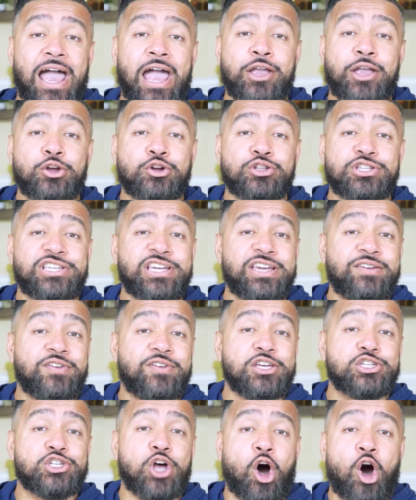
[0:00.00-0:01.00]
and your
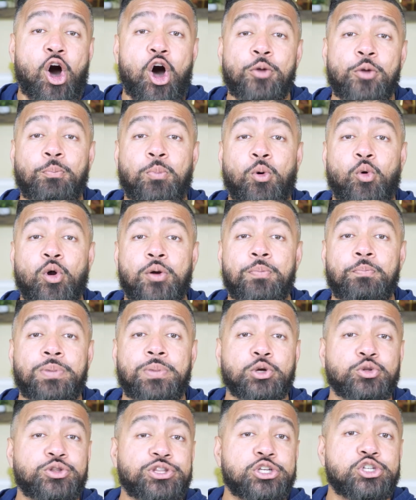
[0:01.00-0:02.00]
TV's onboard
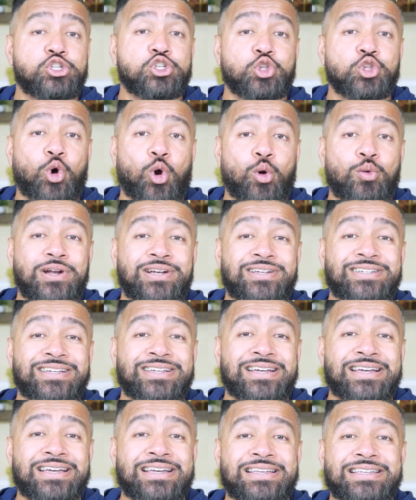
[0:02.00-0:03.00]
built in
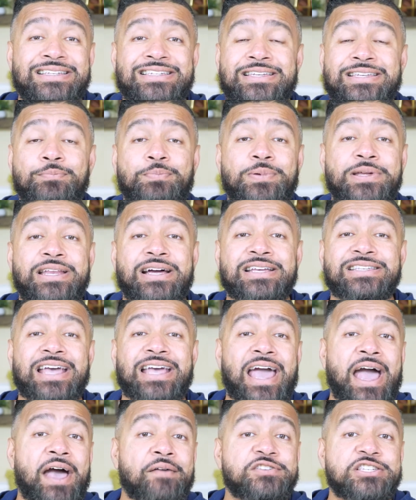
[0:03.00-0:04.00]
storage simply
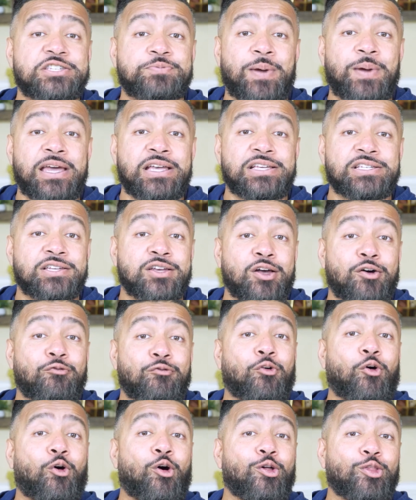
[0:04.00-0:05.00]
doesn't have space
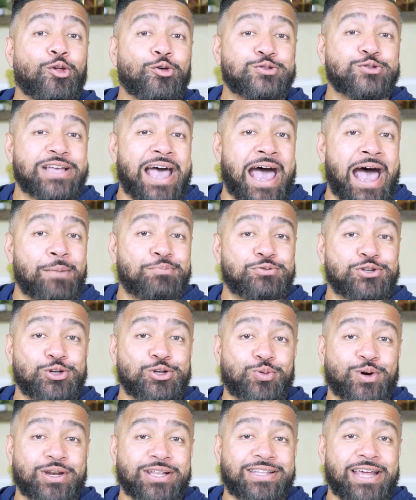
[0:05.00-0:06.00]
for all those apps
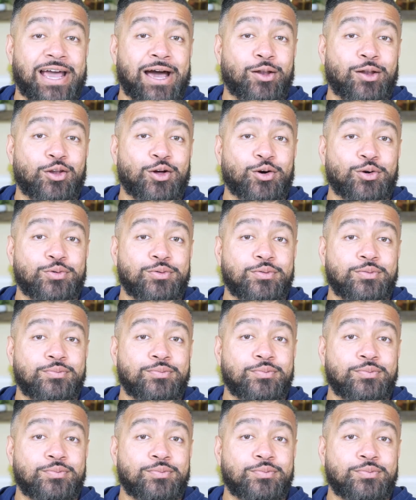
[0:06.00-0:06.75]
you want to download.